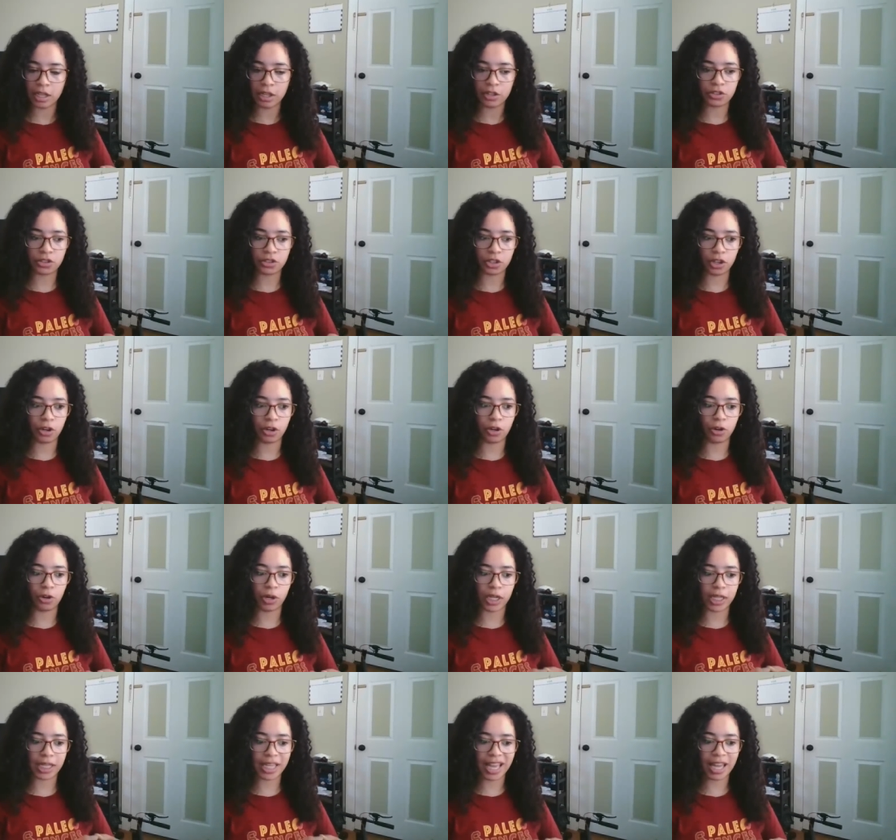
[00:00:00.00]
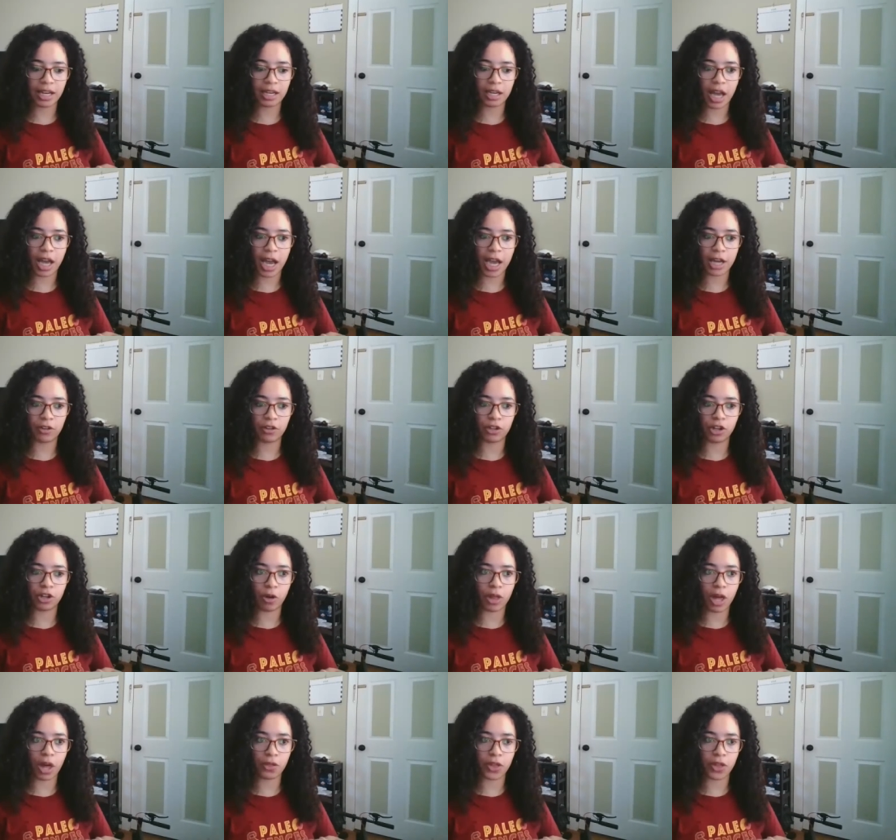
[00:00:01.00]
So again, I don't
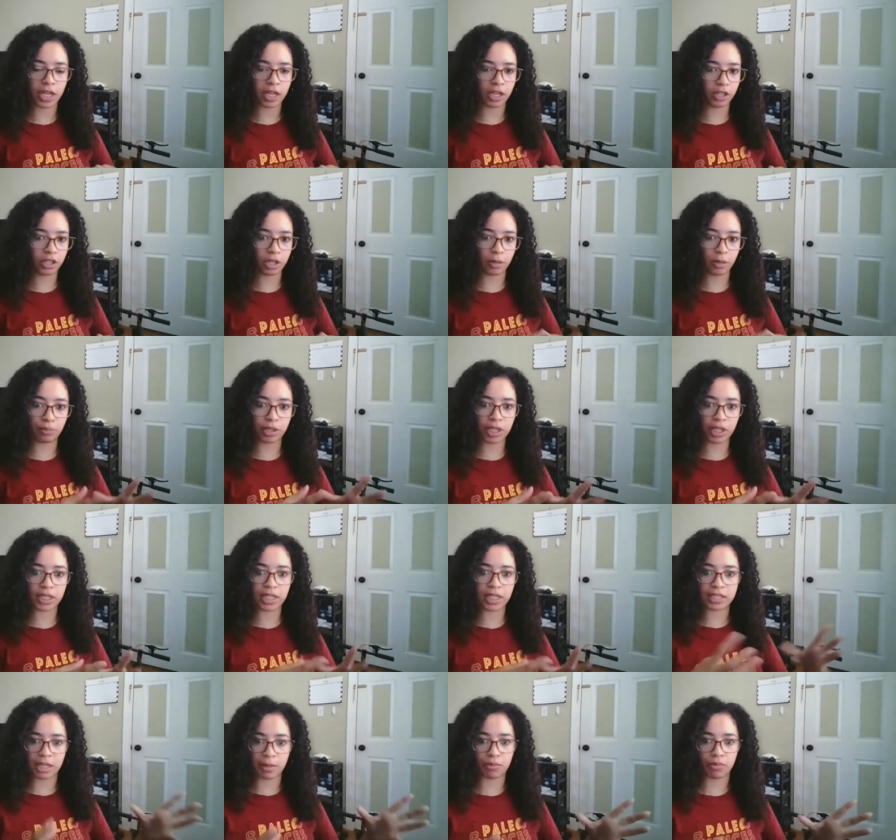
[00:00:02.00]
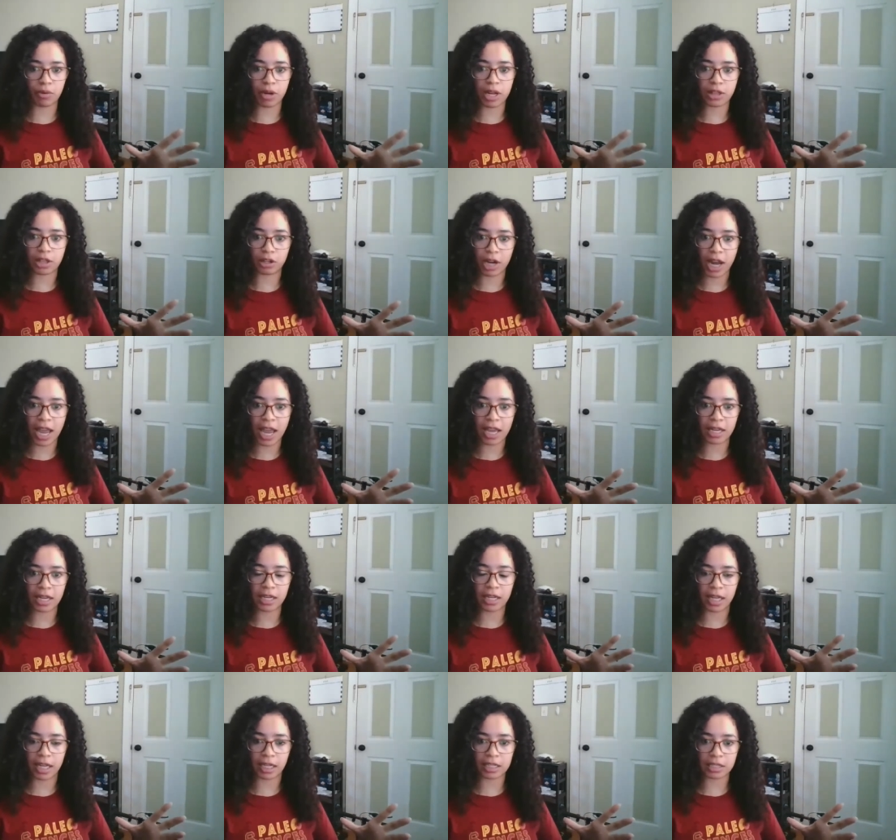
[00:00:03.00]
know that they could completely separate their head
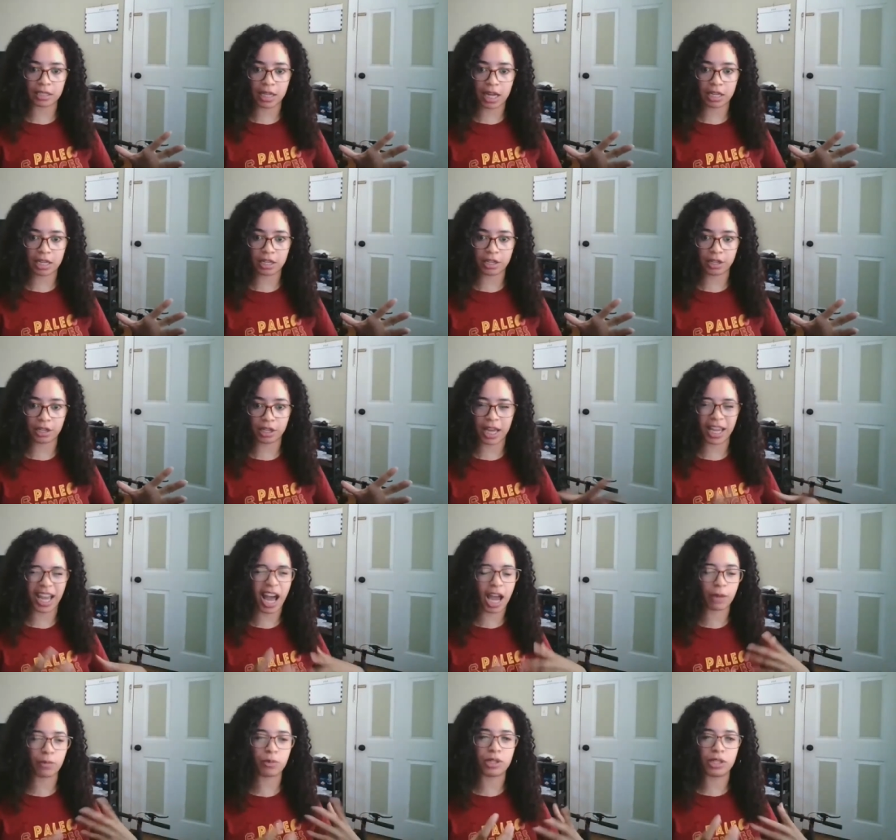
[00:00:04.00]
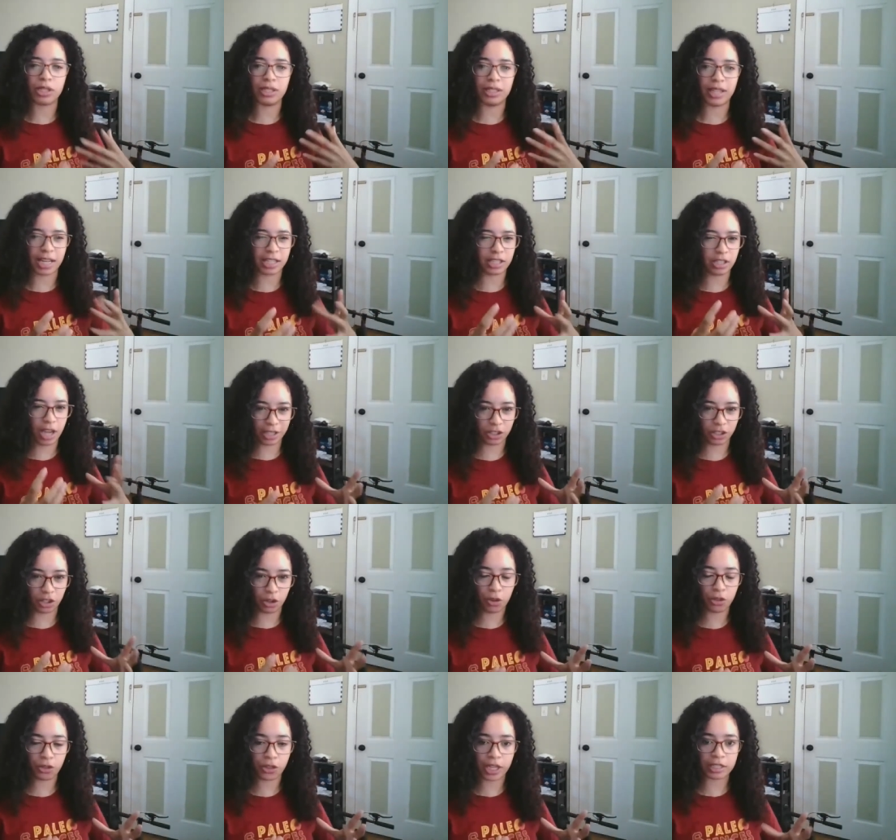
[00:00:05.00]
like a snake could. I
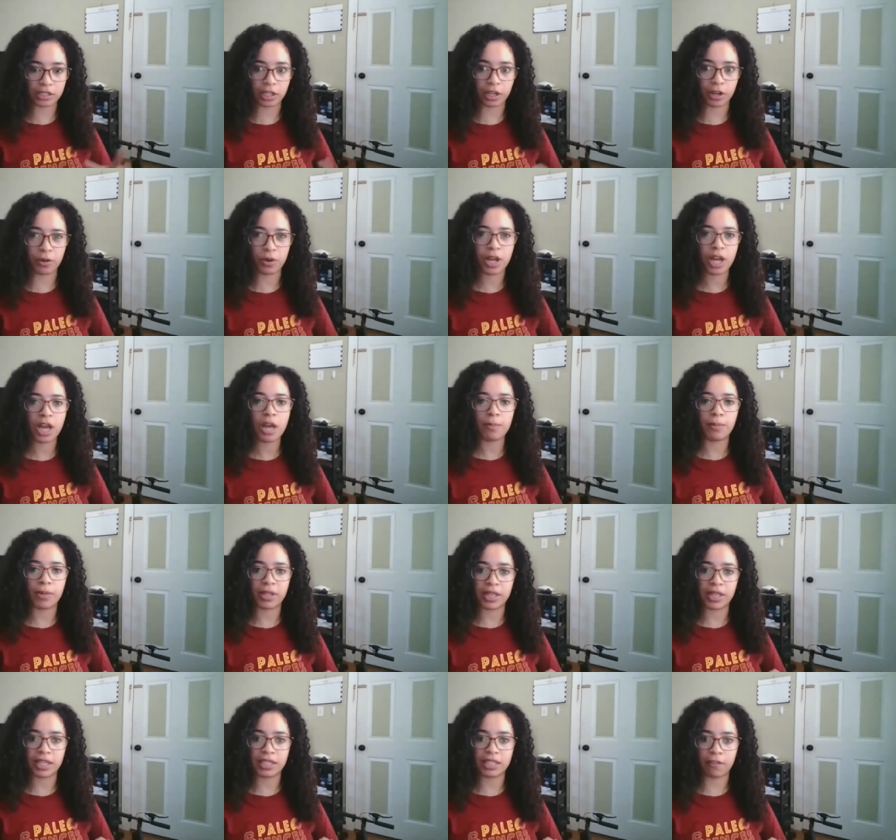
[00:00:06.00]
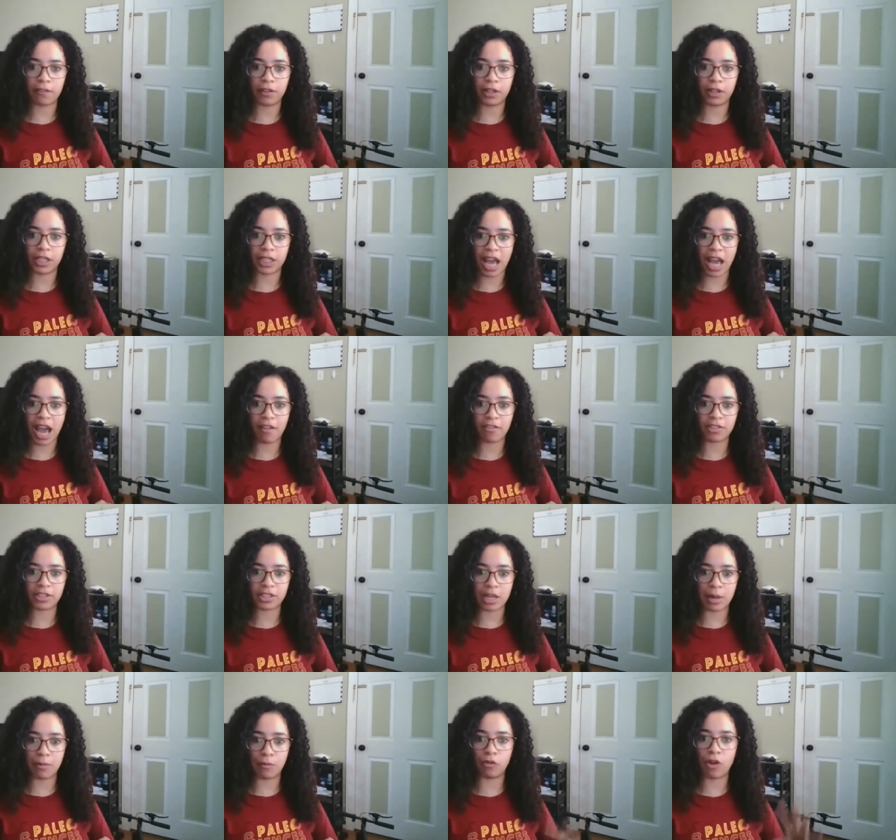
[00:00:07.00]
don't think so, but they definitely have
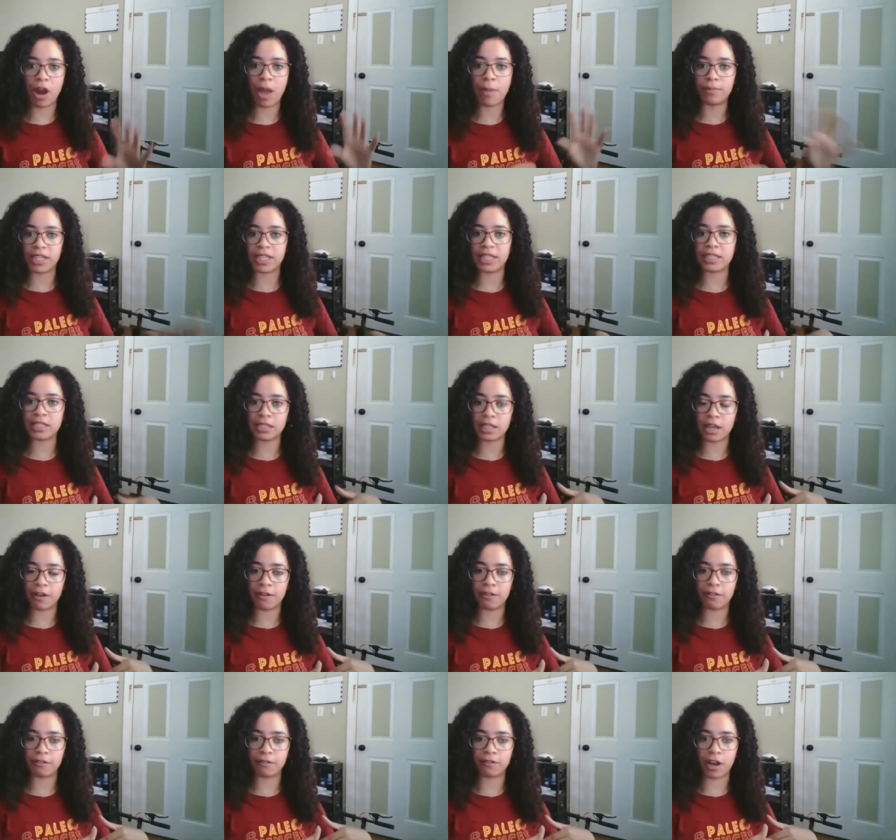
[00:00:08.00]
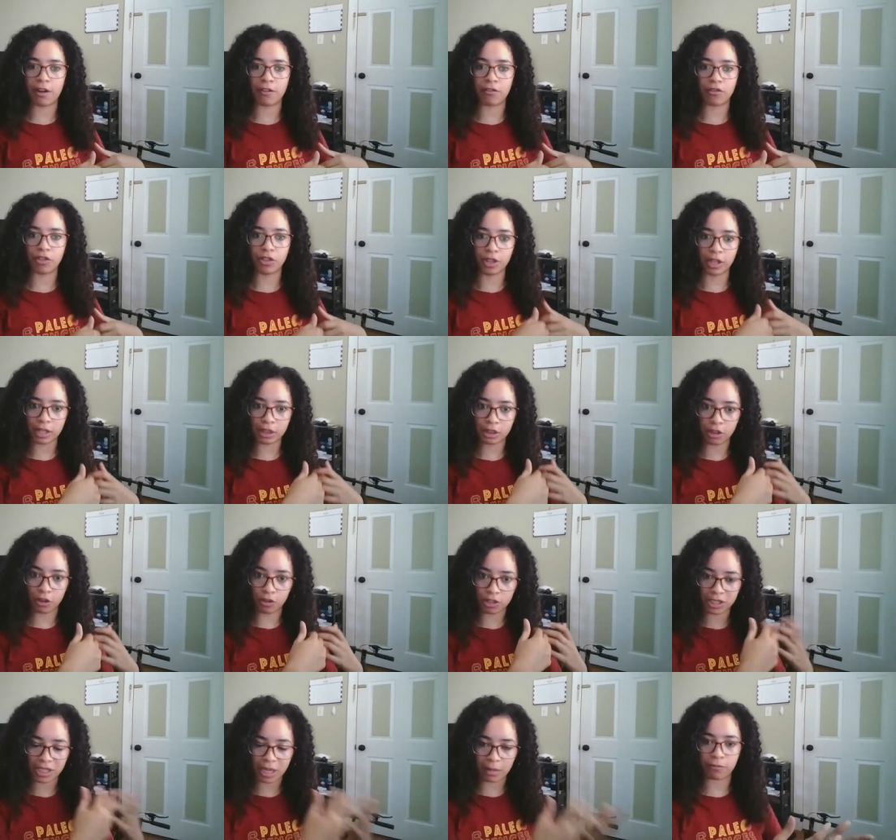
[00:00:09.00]
some remnants of
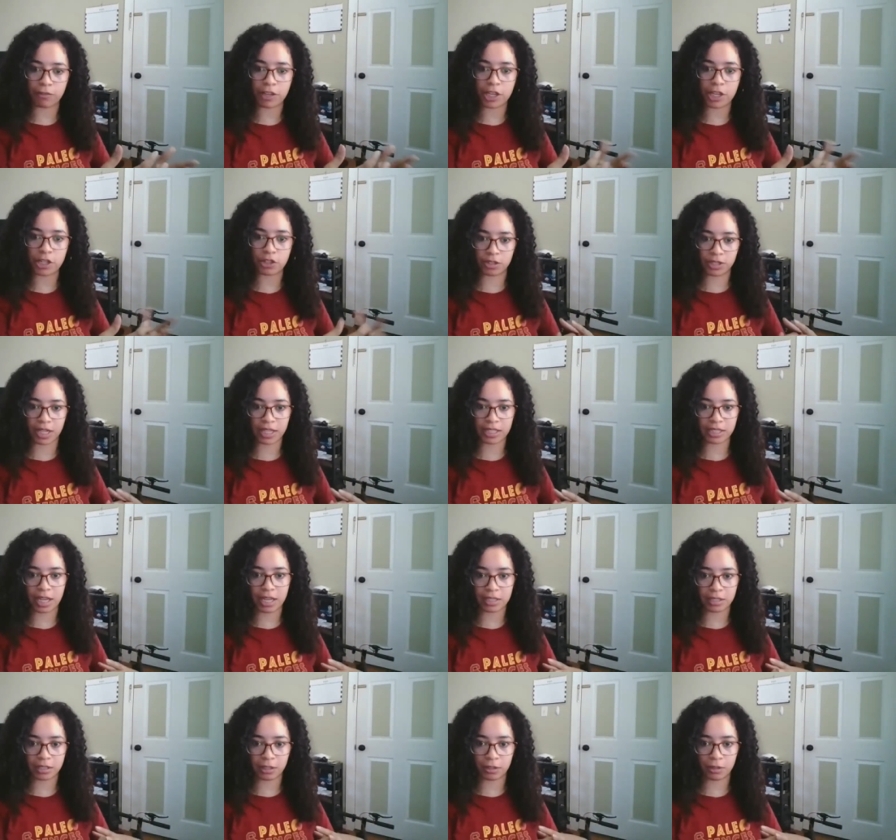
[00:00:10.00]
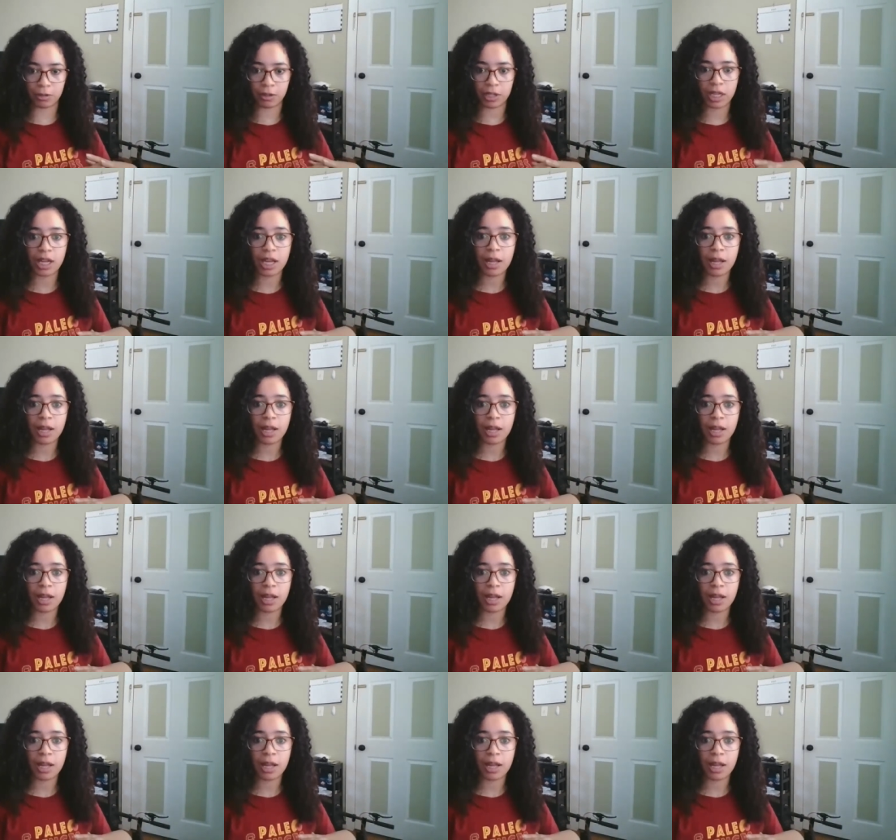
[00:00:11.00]
those same features that snakes do.